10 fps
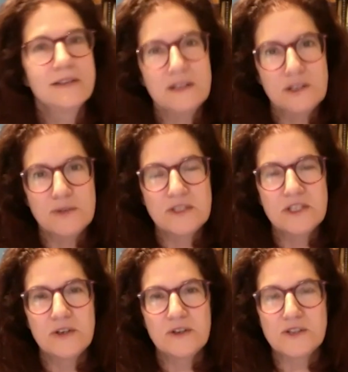then your
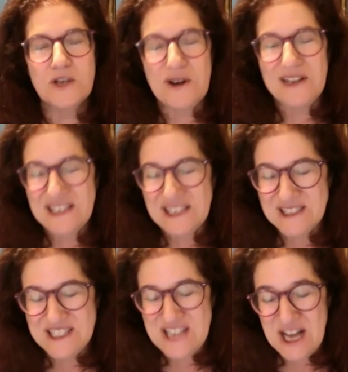materials are a
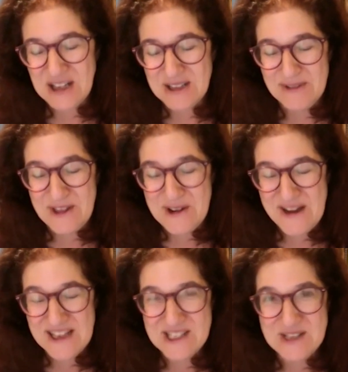little dull for the
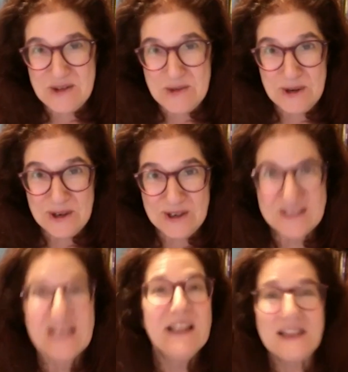rest of the
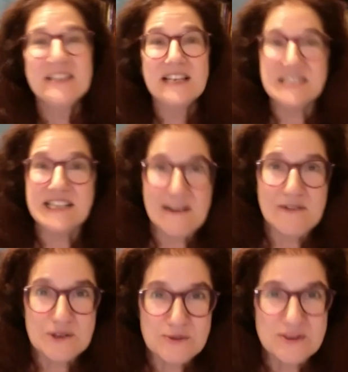world that doesn't have
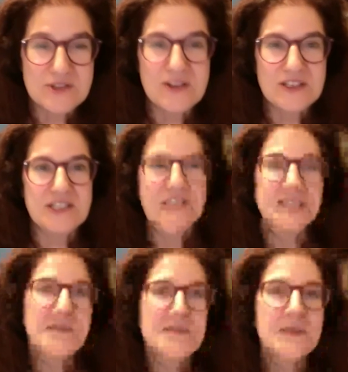those restrictions.